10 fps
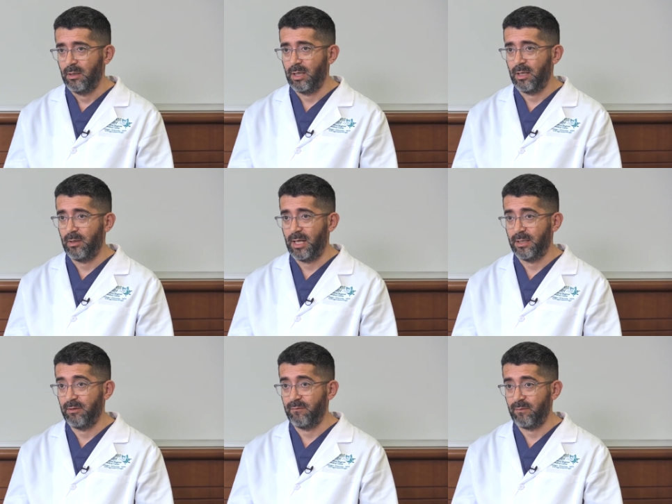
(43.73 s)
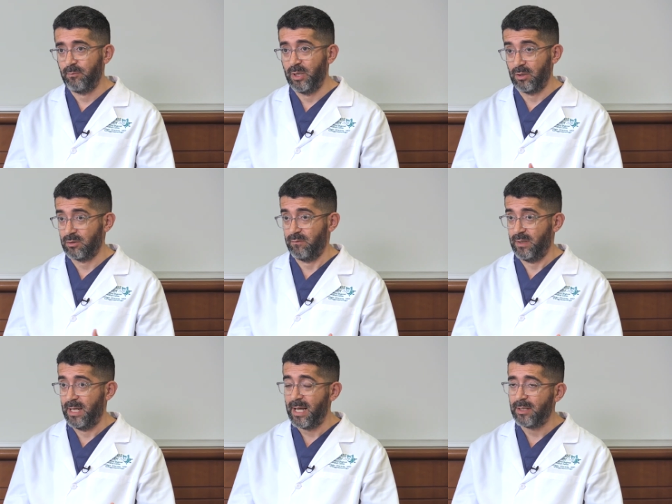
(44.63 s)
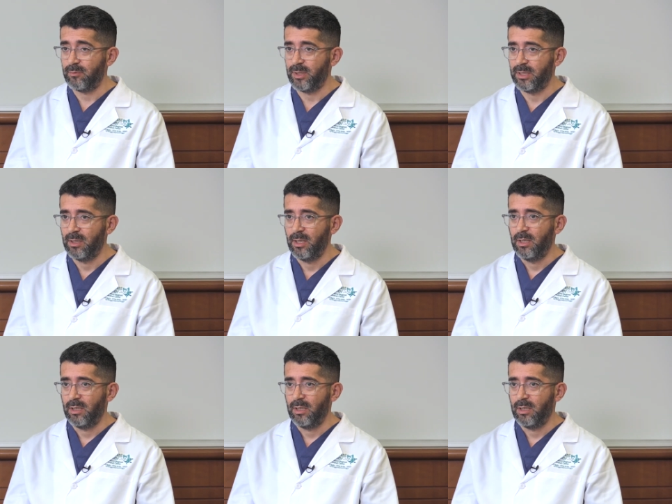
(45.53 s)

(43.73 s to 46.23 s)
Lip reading: And if because of the anatomy,